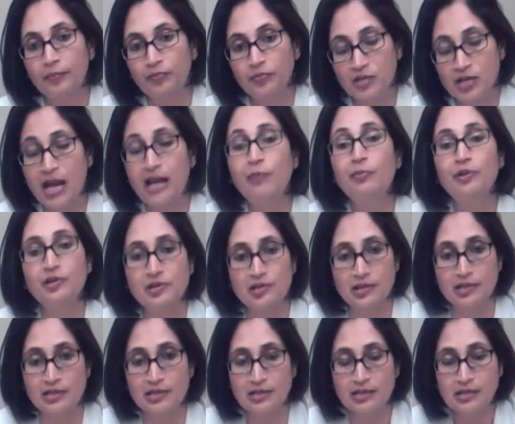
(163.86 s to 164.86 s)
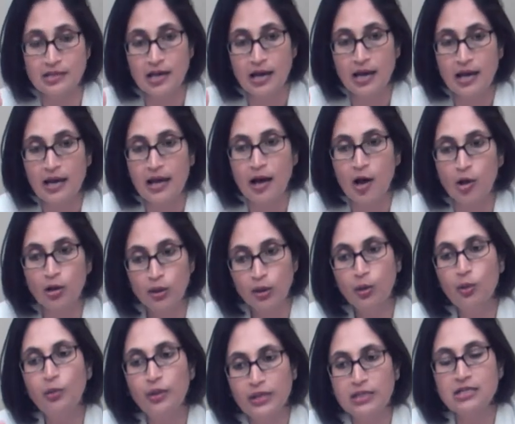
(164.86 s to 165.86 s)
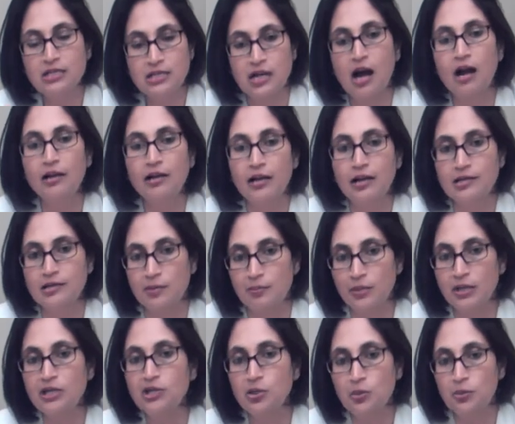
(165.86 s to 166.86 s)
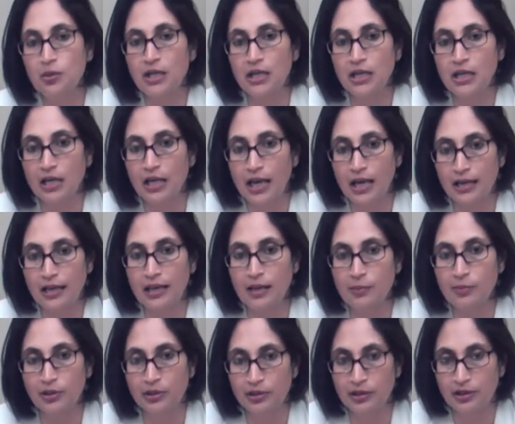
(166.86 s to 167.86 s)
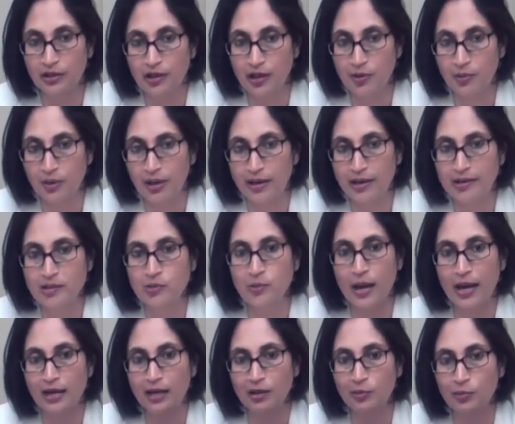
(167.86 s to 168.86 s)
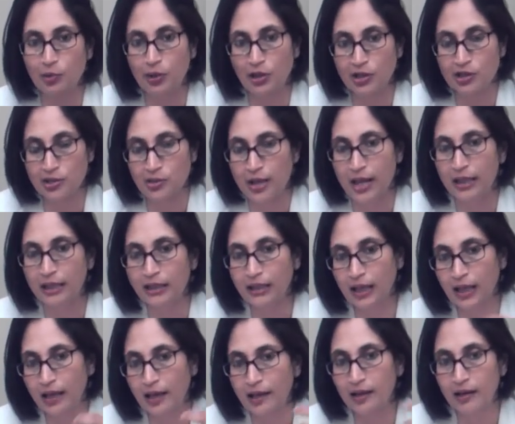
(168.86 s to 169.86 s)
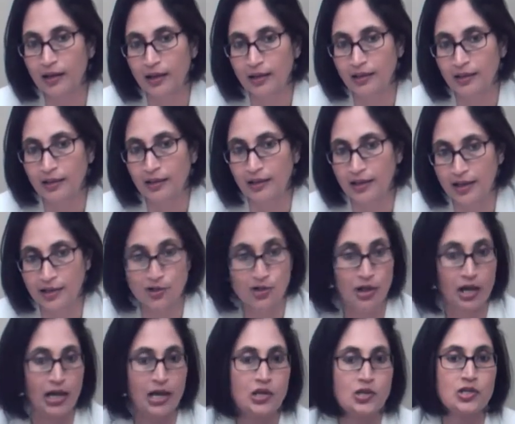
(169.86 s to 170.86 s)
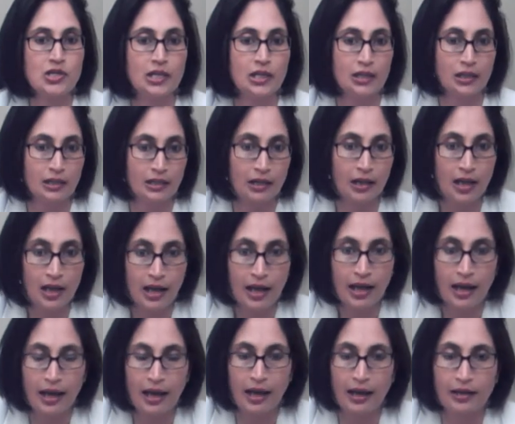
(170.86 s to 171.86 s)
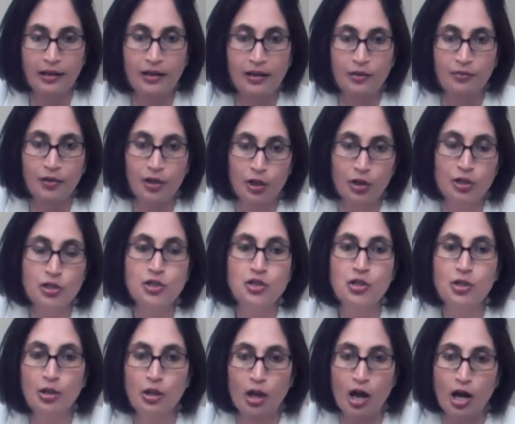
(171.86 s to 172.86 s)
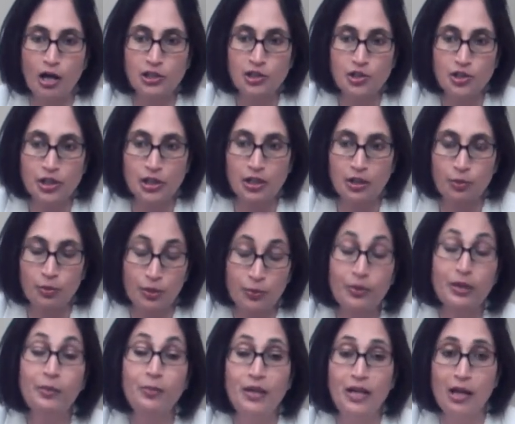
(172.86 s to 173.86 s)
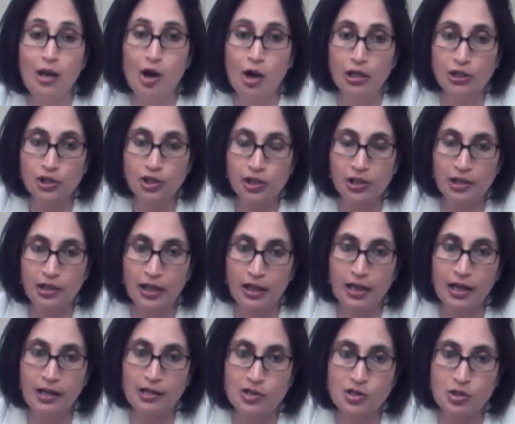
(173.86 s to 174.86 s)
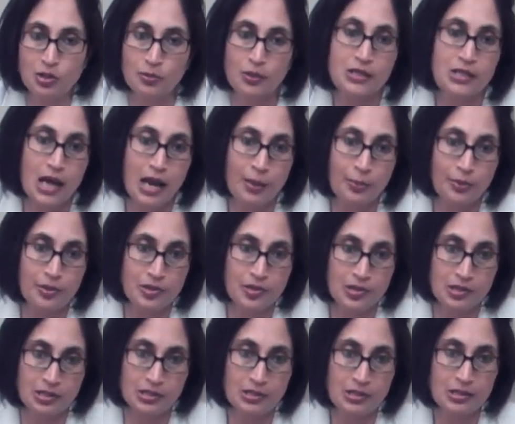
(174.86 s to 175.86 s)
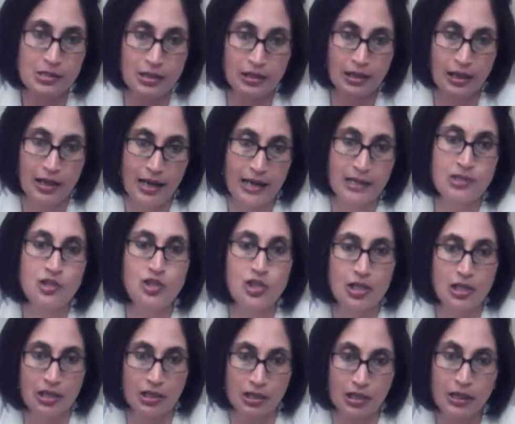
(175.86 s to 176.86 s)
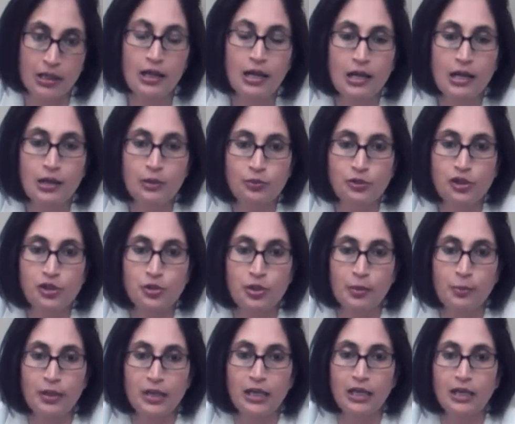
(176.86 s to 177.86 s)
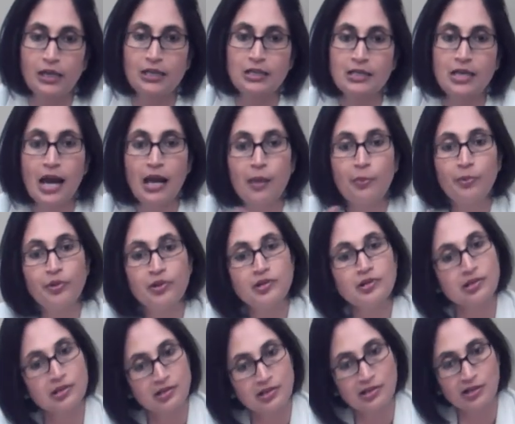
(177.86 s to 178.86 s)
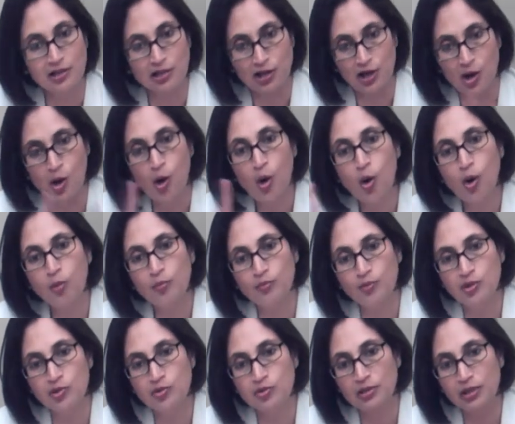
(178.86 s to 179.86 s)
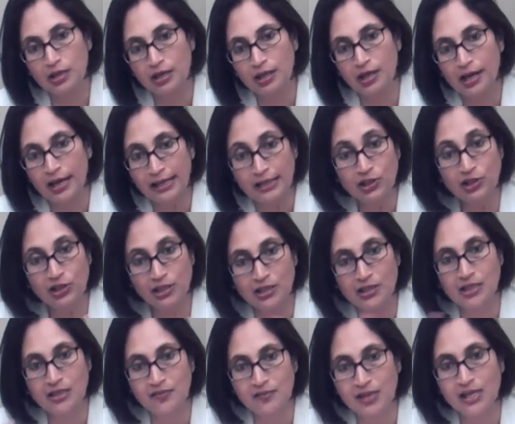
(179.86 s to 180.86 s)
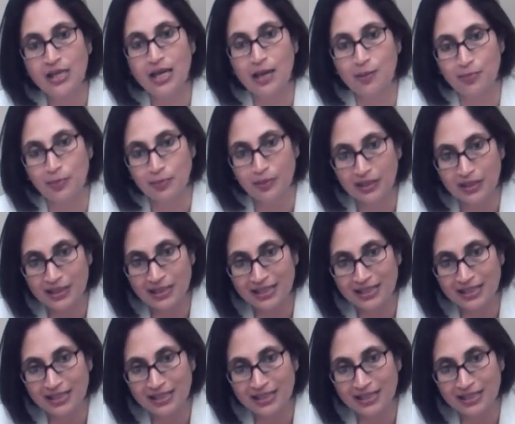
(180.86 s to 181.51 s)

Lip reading: Telepresence. Although we started as a B2B enabler, now we're expanding more into healthcare and in education. And we are also we will be launching a consumer Telepresence in the next year, which will be Telepresence in your home using your HDTV capability.